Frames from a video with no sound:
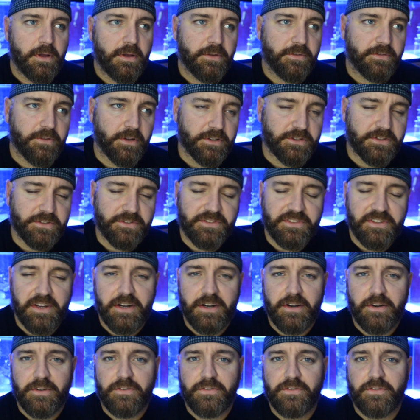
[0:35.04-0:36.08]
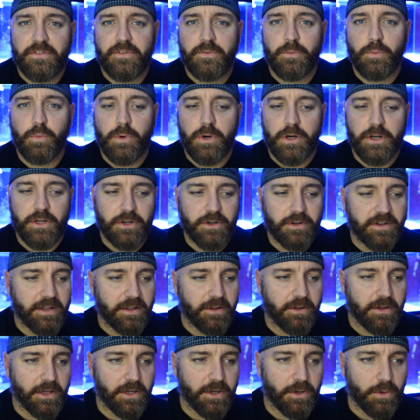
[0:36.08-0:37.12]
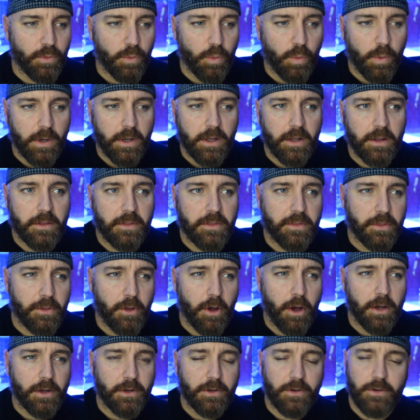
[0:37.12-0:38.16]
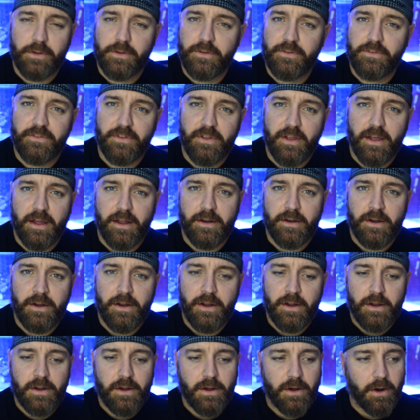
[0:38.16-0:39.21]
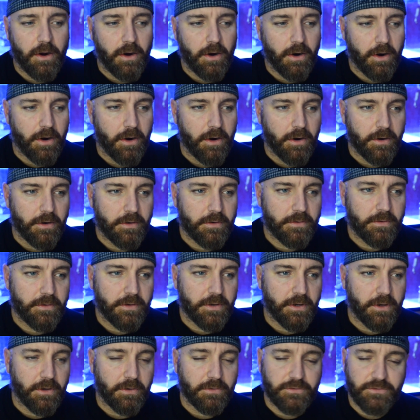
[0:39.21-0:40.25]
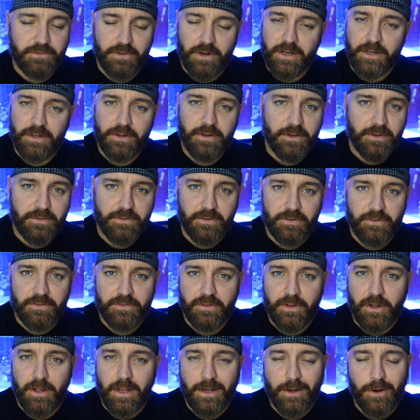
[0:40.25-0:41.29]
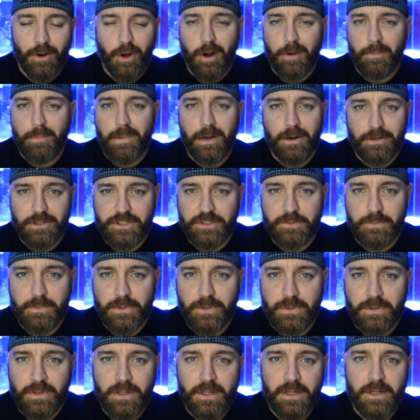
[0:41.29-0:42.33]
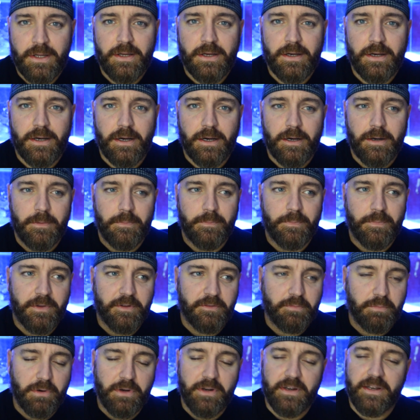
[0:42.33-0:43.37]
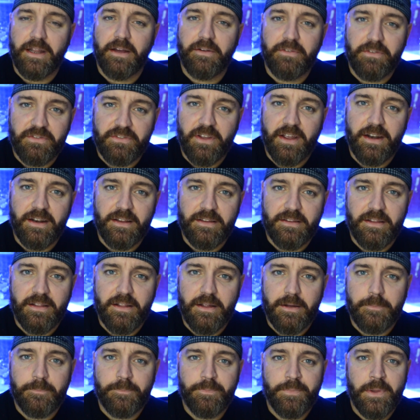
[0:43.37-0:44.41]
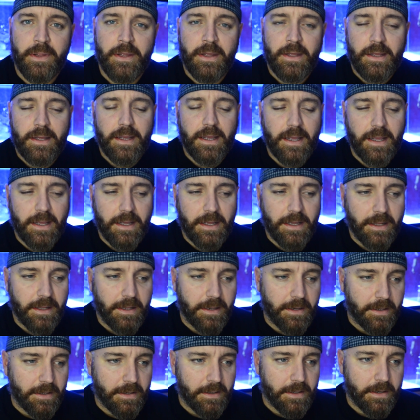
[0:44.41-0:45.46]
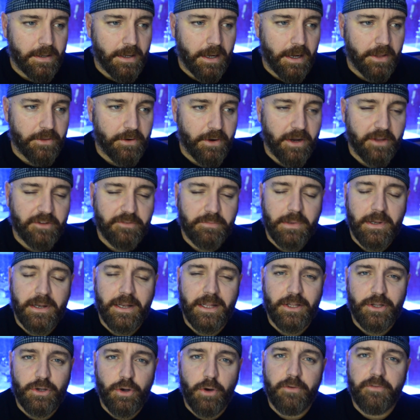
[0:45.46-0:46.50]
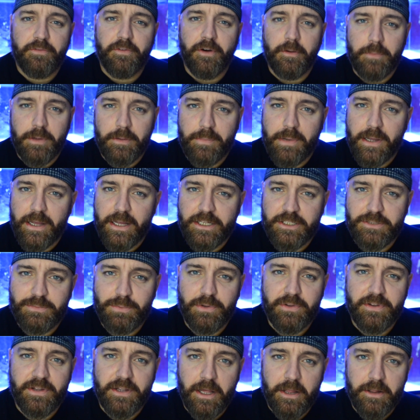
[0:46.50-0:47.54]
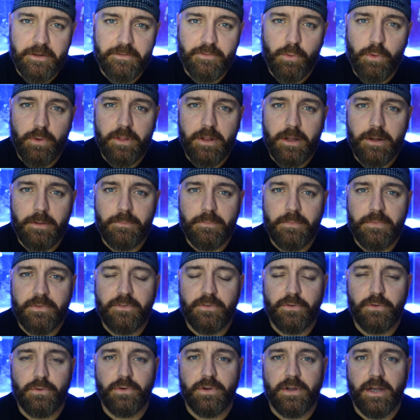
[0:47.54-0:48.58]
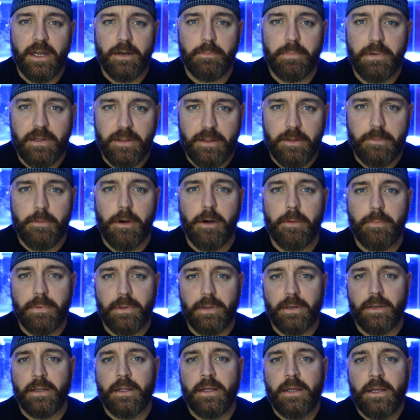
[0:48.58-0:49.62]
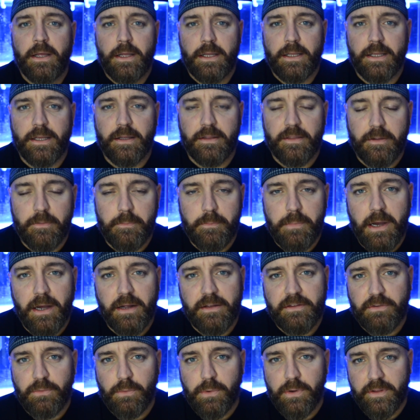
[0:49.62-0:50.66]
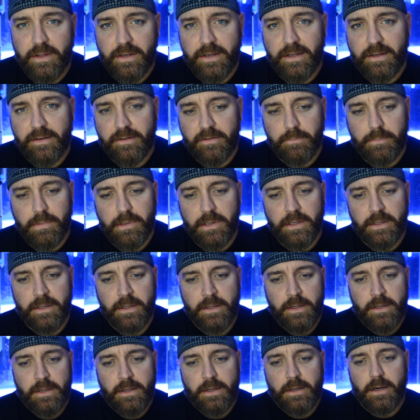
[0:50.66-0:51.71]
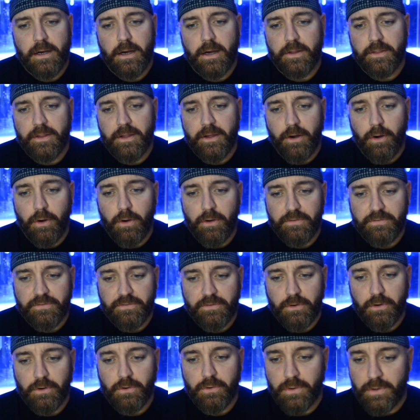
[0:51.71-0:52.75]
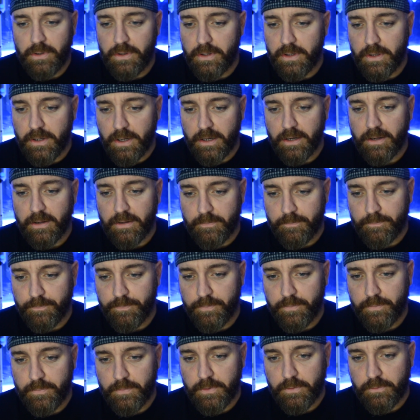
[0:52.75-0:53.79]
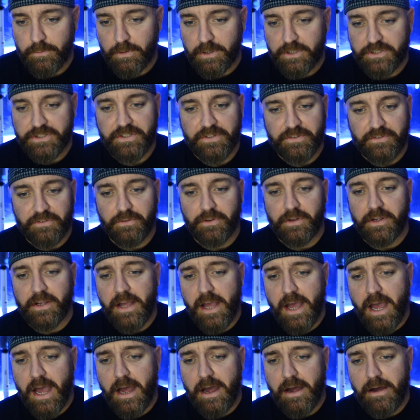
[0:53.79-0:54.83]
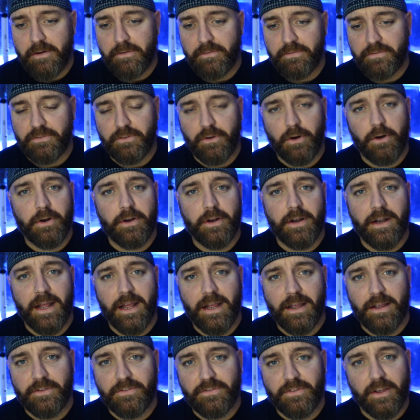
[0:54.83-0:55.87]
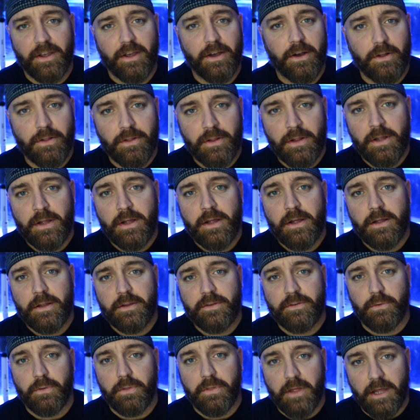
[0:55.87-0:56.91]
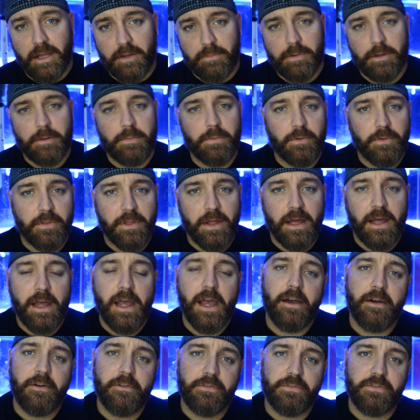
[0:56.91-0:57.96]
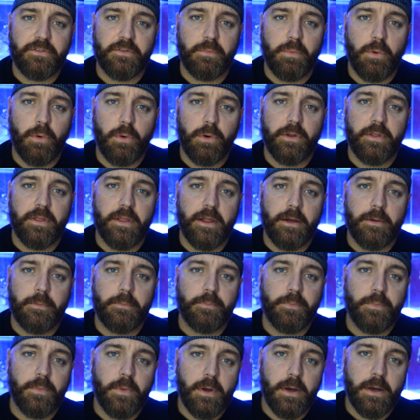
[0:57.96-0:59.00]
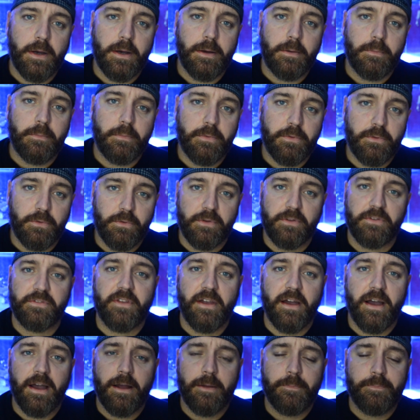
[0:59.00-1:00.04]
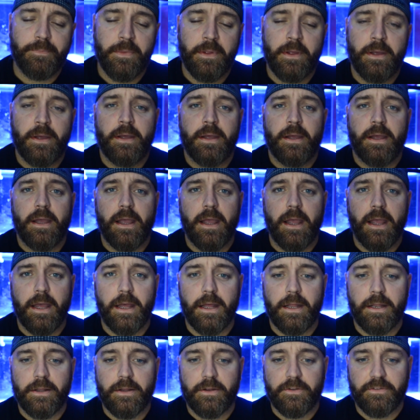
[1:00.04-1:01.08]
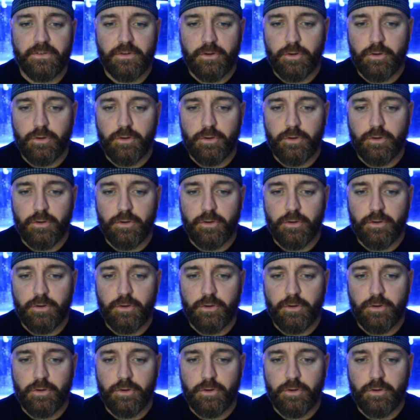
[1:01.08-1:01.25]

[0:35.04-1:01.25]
such as theirs, where you're dealing with not goods that are, you know, dry goods or non-perishable, it's pretty devastating to them. And there has been a GoFundMe page put together for them to kind of pick them up and get them back to where they need to be. They also graciously have started a sale to thank people that have supported them through this time. And there's a